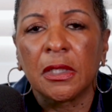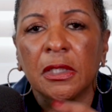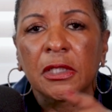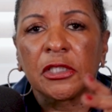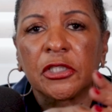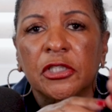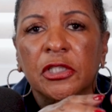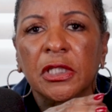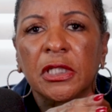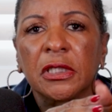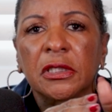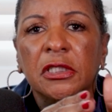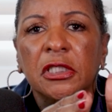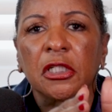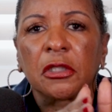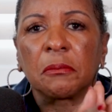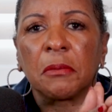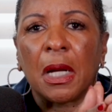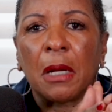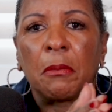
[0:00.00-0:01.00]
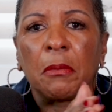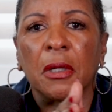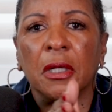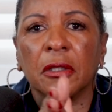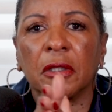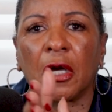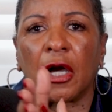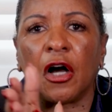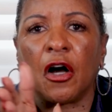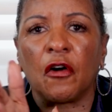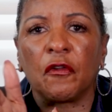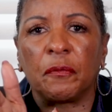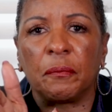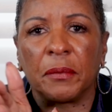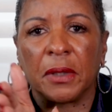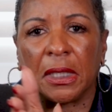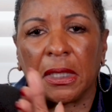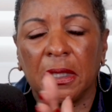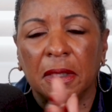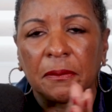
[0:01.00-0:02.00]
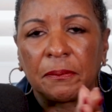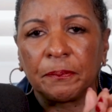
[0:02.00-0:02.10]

She took my mother off me